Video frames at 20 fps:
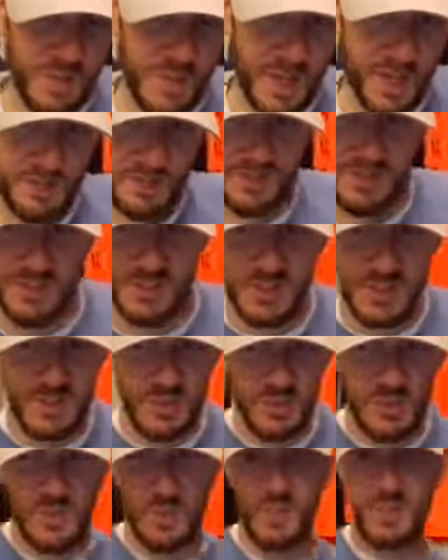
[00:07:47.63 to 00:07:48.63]
bobbers to
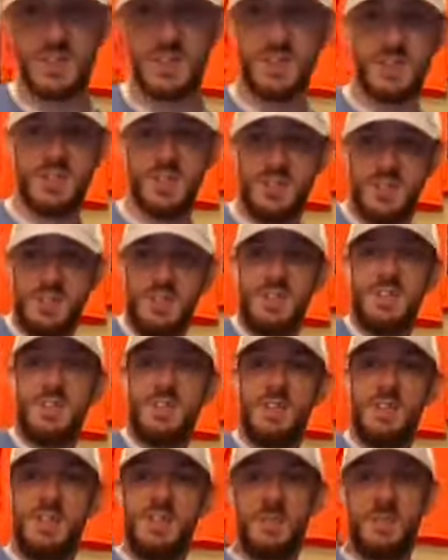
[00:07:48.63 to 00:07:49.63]
use for
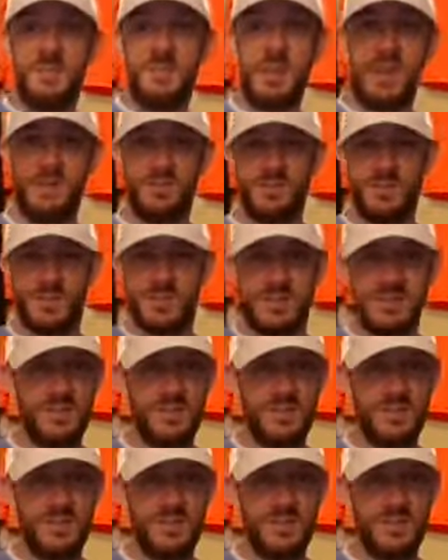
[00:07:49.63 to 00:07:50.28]
panfish or